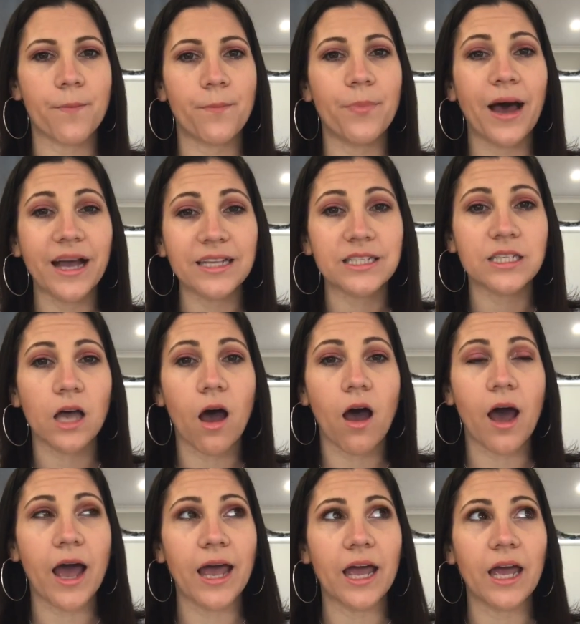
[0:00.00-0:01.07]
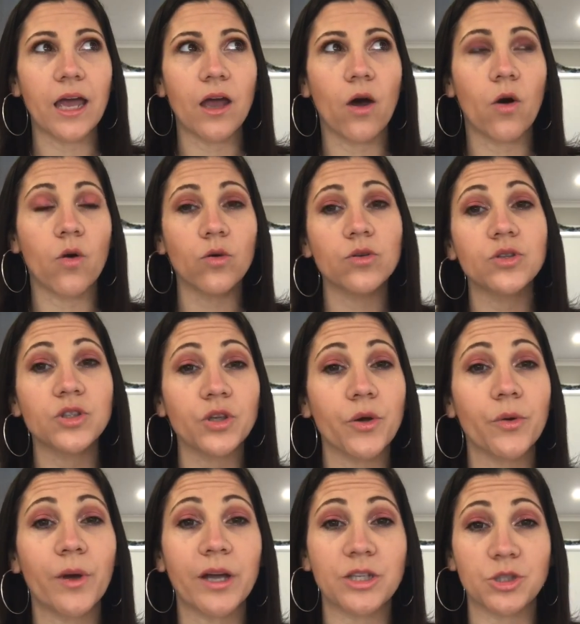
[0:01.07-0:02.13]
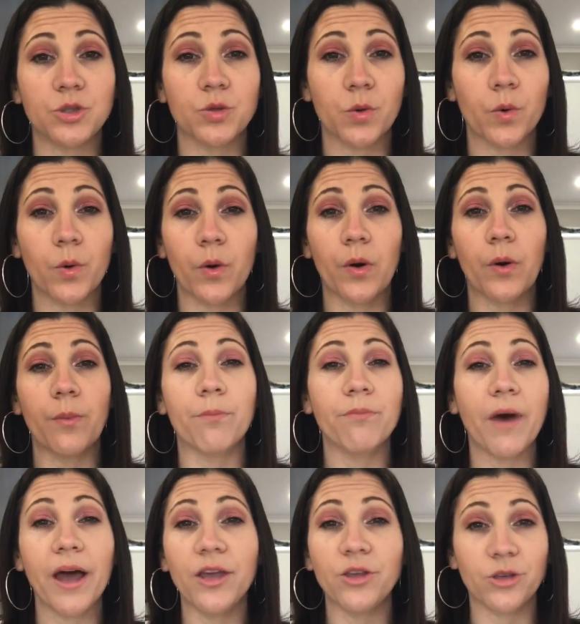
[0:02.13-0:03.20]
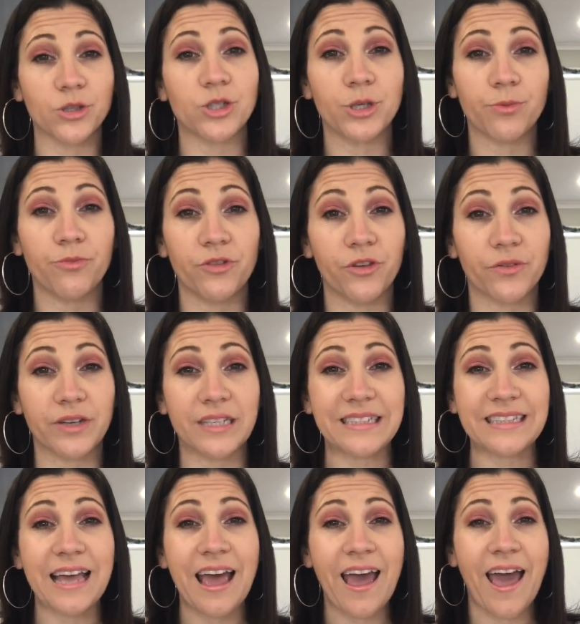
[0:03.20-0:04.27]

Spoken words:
but I also adore my YouTube viewers